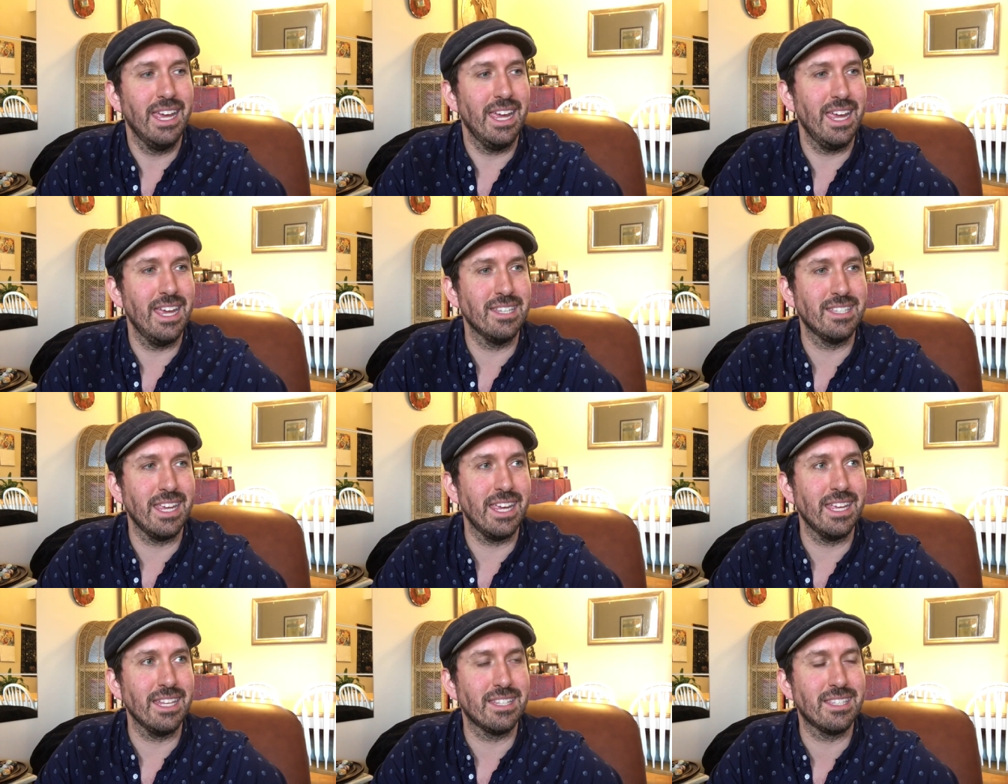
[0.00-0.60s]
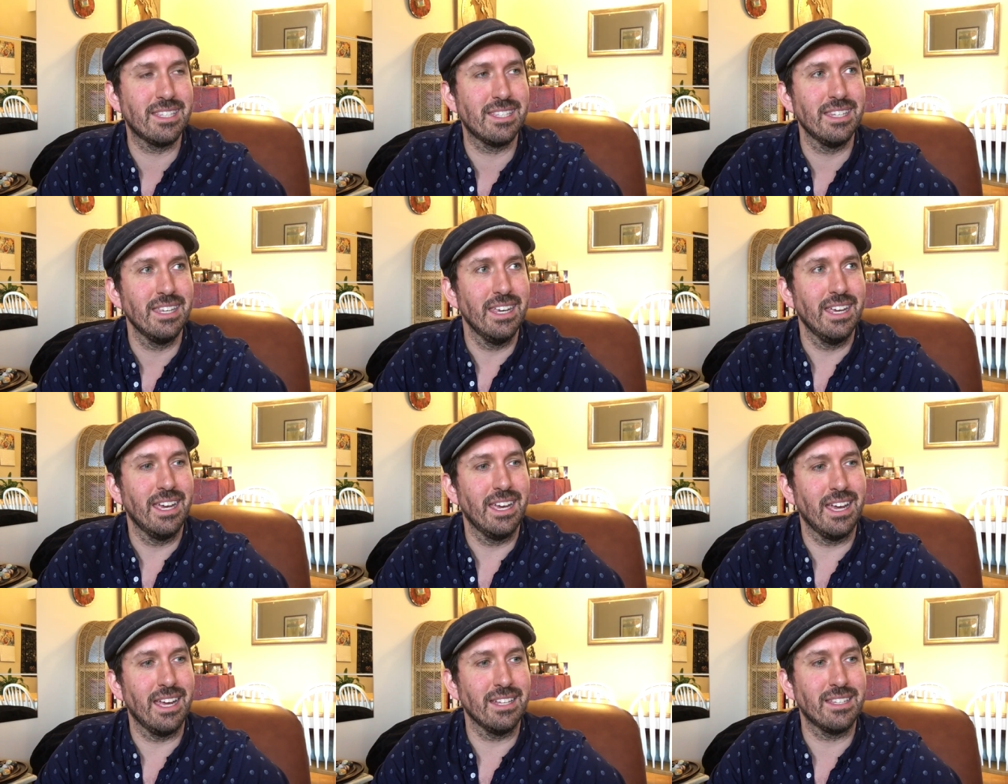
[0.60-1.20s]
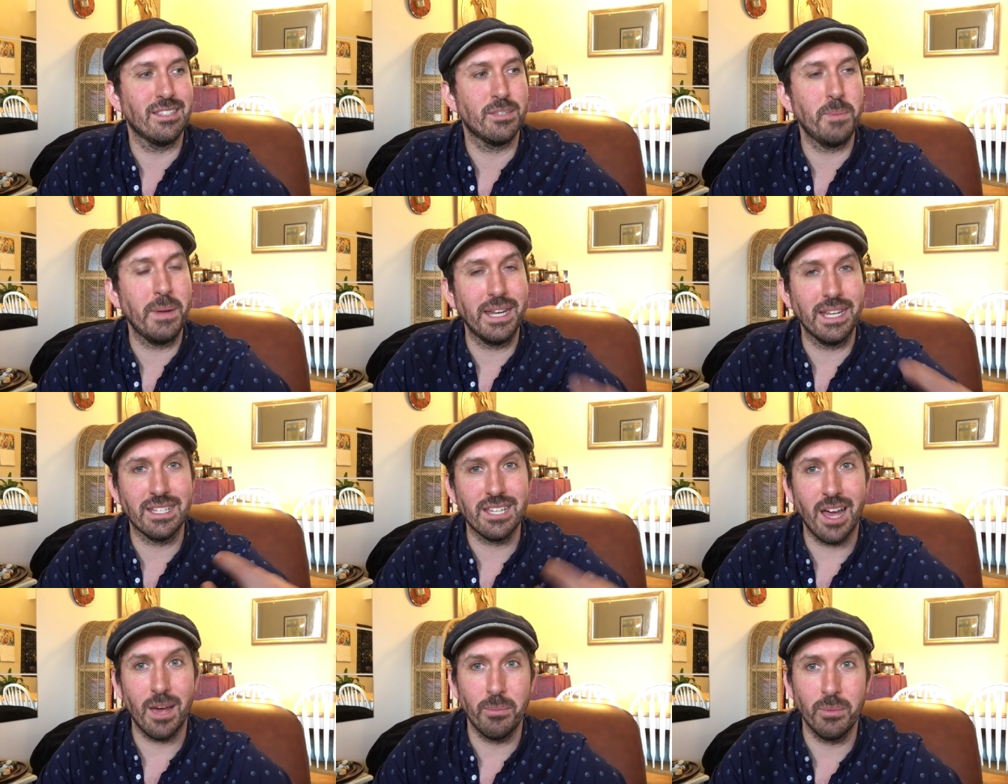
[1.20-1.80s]
Is it
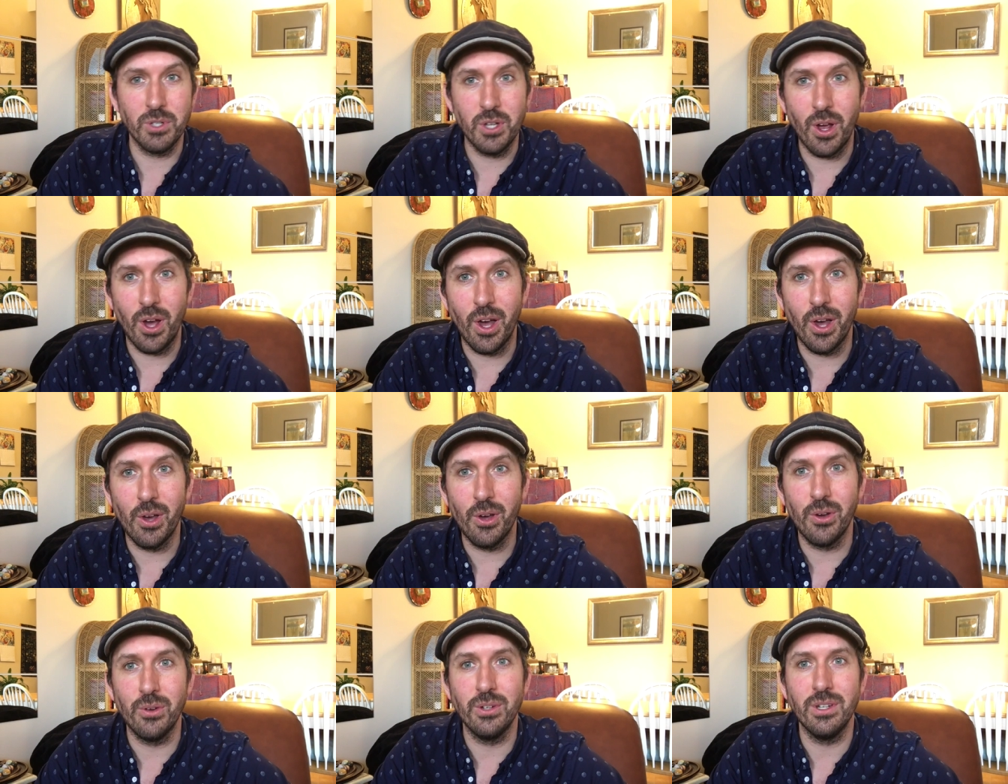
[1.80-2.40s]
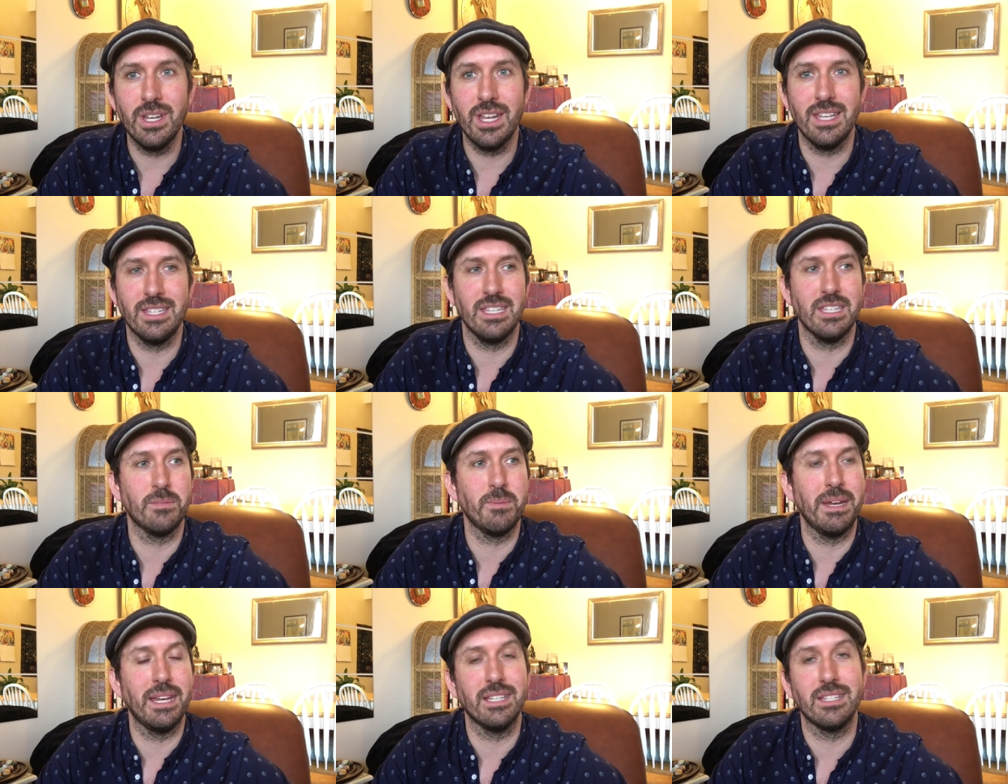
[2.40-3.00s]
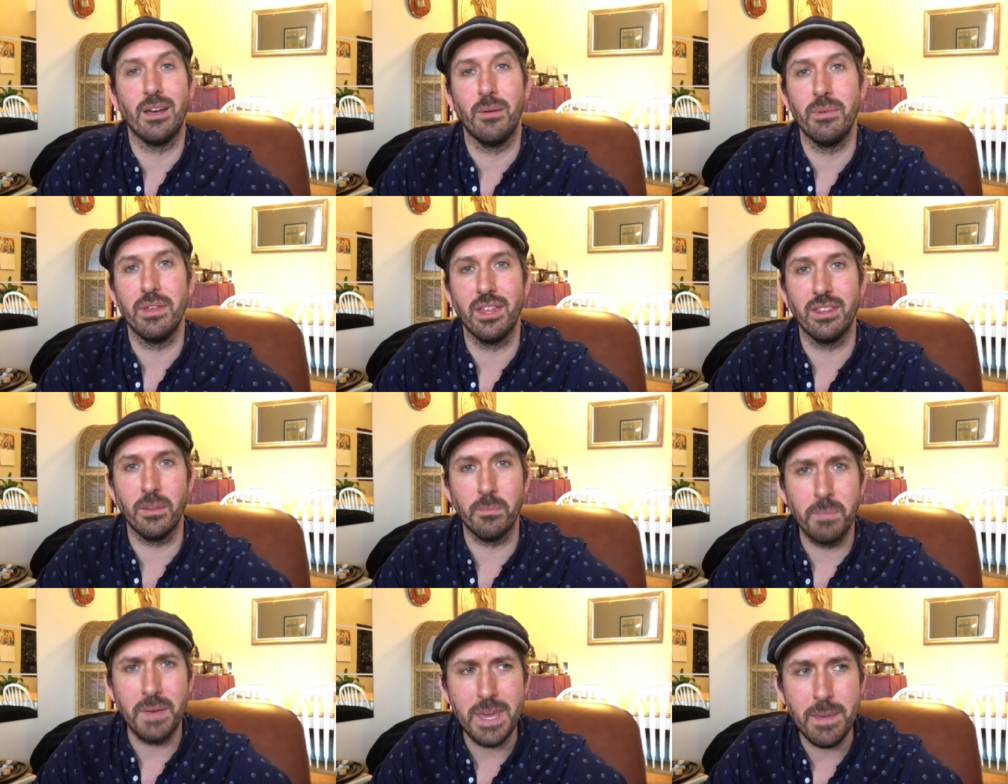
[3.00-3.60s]
spending time on your own? Is it spending time with
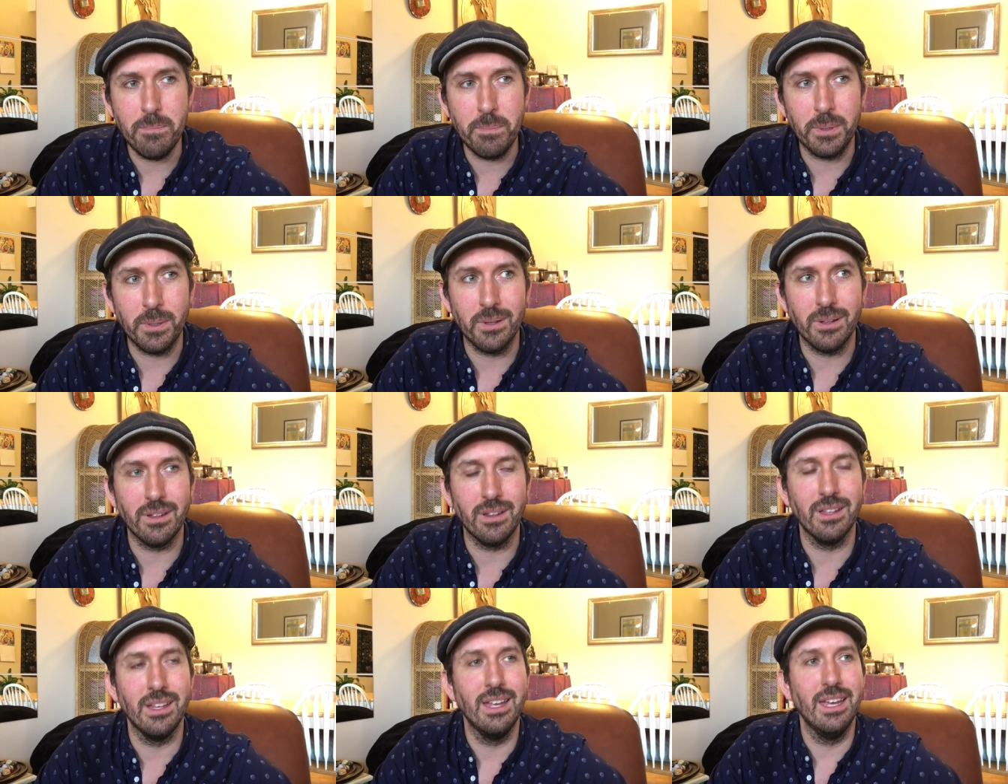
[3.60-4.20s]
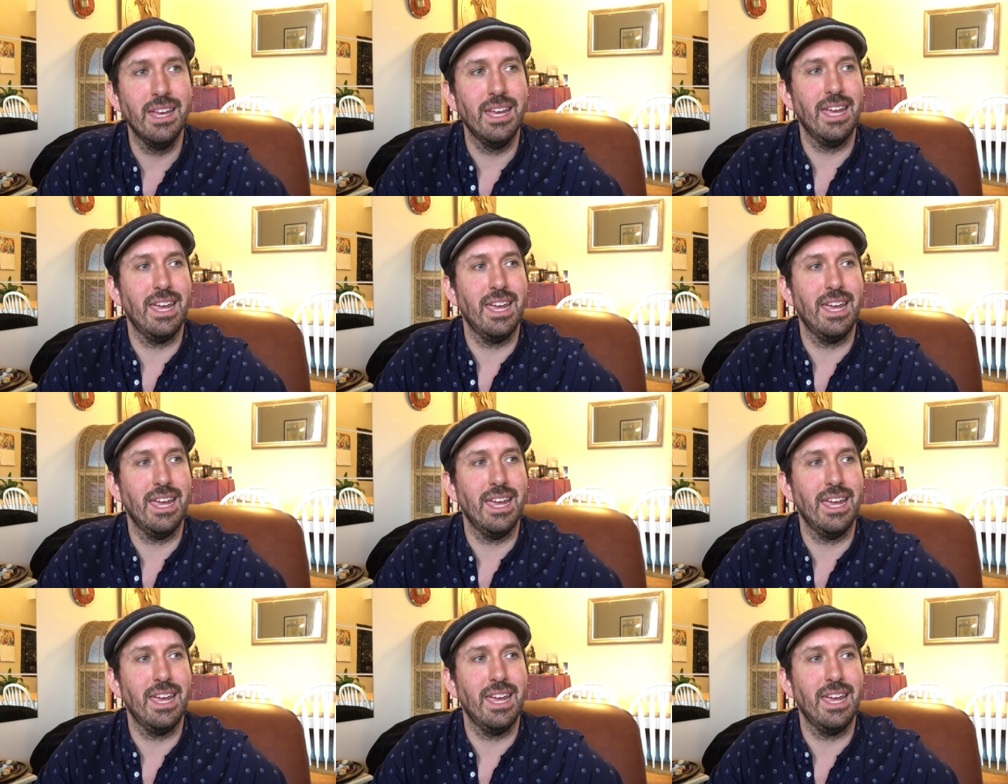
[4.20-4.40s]
other people?